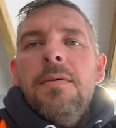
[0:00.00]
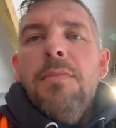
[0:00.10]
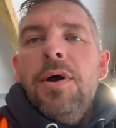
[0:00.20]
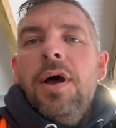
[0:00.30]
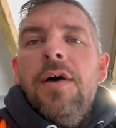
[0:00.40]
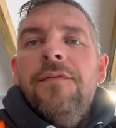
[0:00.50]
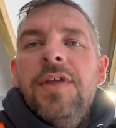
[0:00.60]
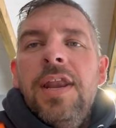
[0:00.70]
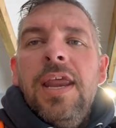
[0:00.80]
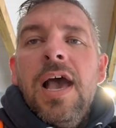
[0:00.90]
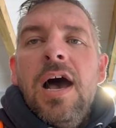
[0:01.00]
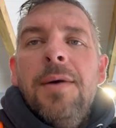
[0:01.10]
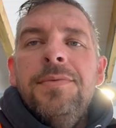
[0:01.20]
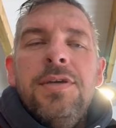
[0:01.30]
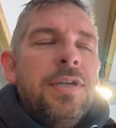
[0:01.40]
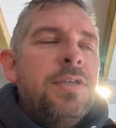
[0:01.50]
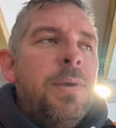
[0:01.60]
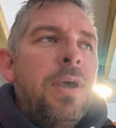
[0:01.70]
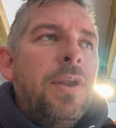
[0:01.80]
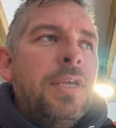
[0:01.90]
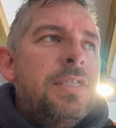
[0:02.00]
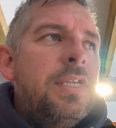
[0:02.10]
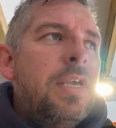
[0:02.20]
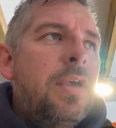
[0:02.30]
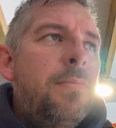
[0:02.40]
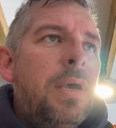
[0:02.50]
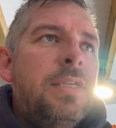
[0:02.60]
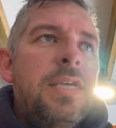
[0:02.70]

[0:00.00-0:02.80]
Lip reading: Might not have done any harm to it, to be honest, but